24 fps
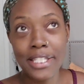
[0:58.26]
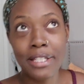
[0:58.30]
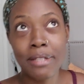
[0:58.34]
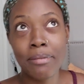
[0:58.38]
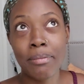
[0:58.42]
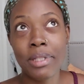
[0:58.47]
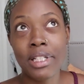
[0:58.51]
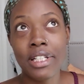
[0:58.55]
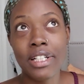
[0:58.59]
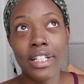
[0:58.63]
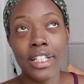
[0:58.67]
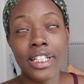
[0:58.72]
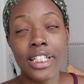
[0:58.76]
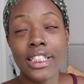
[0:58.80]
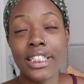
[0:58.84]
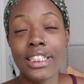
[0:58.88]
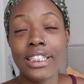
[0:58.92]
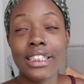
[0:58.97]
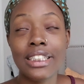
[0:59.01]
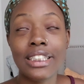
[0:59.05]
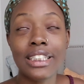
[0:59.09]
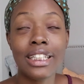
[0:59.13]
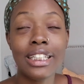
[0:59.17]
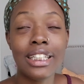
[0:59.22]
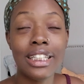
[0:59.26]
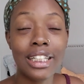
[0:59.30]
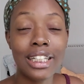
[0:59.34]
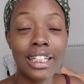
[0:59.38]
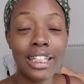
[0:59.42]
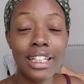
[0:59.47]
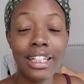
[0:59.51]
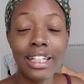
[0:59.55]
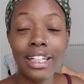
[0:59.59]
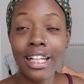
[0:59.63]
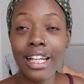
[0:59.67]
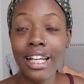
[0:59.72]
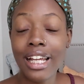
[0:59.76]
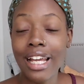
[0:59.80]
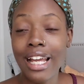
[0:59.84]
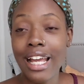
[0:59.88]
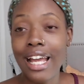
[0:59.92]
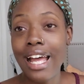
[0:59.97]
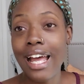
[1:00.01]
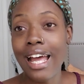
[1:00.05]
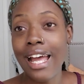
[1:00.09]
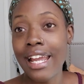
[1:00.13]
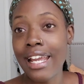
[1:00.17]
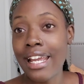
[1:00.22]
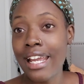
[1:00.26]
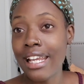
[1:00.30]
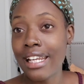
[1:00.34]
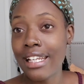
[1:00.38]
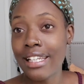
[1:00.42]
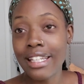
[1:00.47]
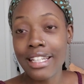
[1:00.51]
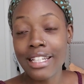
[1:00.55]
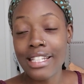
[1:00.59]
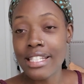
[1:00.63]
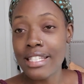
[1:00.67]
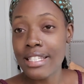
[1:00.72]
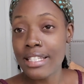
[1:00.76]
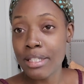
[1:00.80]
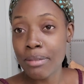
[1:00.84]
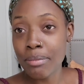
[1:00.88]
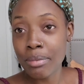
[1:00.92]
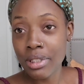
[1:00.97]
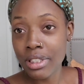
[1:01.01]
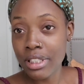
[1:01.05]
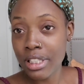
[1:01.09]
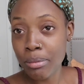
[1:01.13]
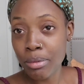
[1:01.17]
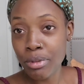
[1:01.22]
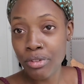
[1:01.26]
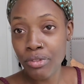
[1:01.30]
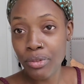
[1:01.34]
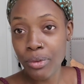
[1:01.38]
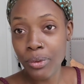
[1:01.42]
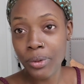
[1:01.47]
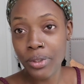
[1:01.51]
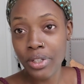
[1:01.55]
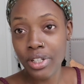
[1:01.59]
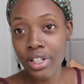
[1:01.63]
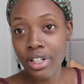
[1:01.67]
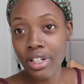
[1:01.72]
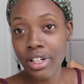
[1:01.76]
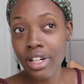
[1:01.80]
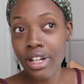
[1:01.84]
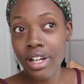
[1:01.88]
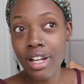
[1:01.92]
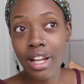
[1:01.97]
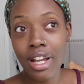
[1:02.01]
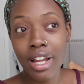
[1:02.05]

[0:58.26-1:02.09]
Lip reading: because I didn't sleep the day before.